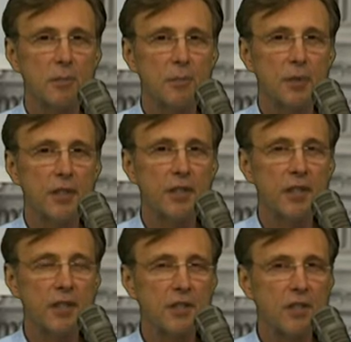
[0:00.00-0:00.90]
But
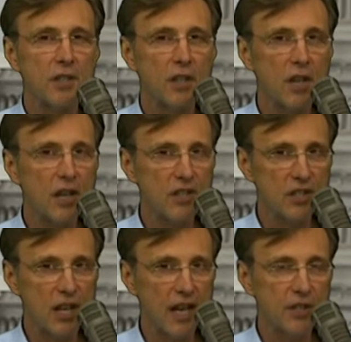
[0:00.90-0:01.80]
under DeLong's
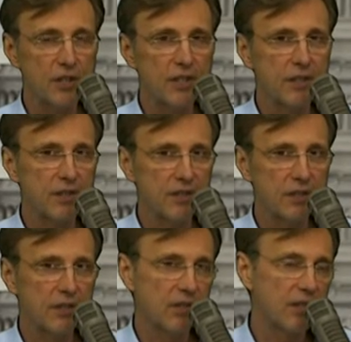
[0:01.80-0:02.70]
logic,
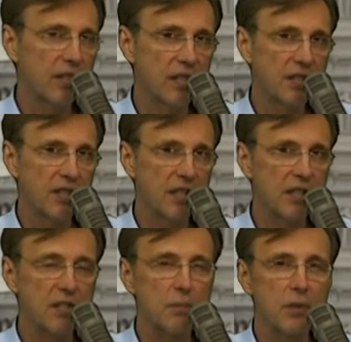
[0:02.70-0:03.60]
since the NSA
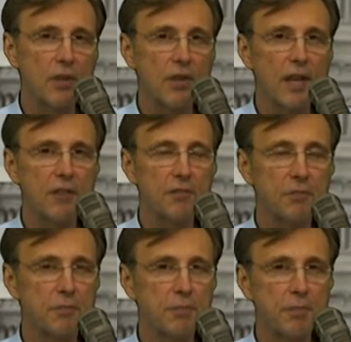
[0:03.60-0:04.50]
doesn't appear to have
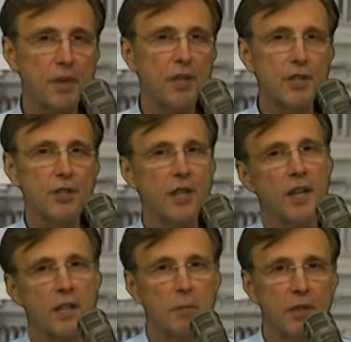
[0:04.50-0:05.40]
punished
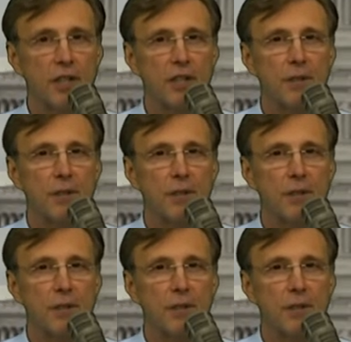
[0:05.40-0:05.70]
anybody,